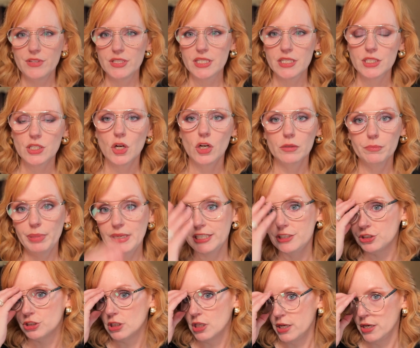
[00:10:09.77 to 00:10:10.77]
this is called
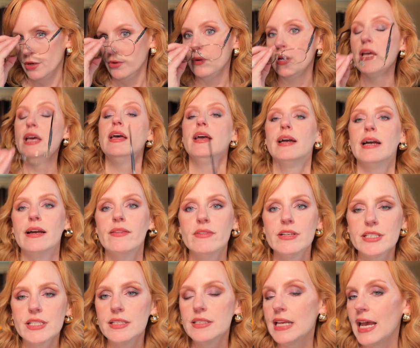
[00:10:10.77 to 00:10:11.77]
Peach Glow, and
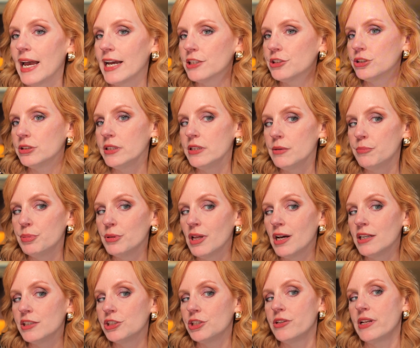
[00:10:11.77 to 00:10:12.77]
this is actually the
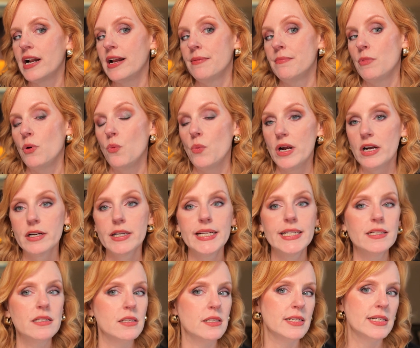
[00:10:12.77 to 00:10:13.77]
blush that I'm
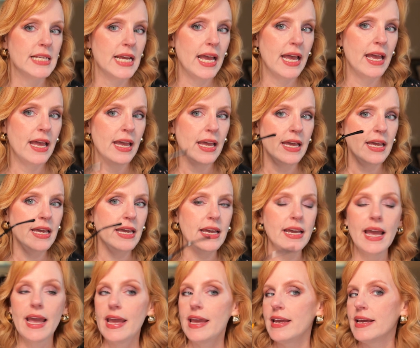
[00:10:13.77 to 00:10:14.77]
wearing today,
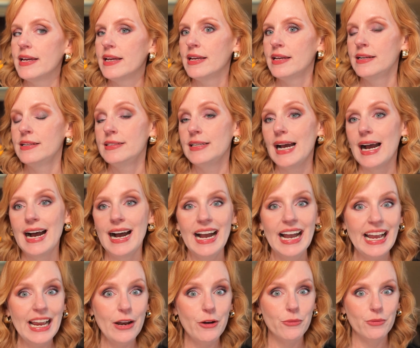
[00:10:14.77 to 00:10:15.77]
and
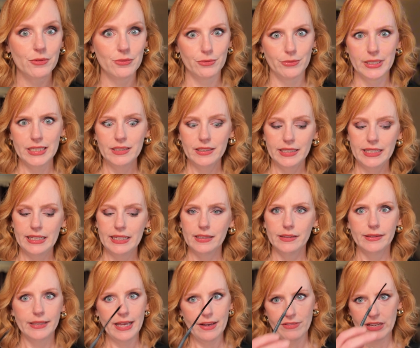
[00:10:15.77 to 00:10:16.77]
I really
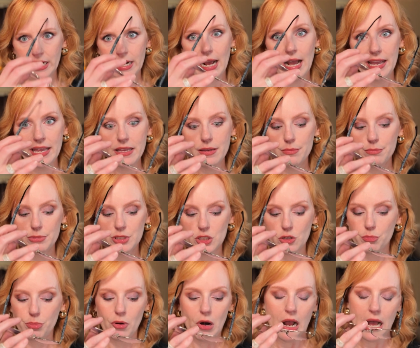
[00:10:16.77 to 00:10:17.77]
love it. I am
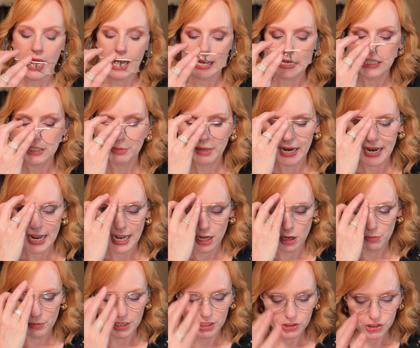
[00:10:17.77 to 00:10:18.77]
surprised by
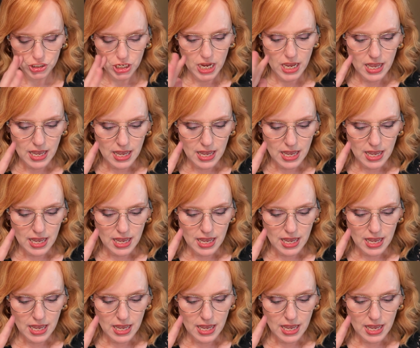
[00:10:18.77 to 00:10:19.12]
how much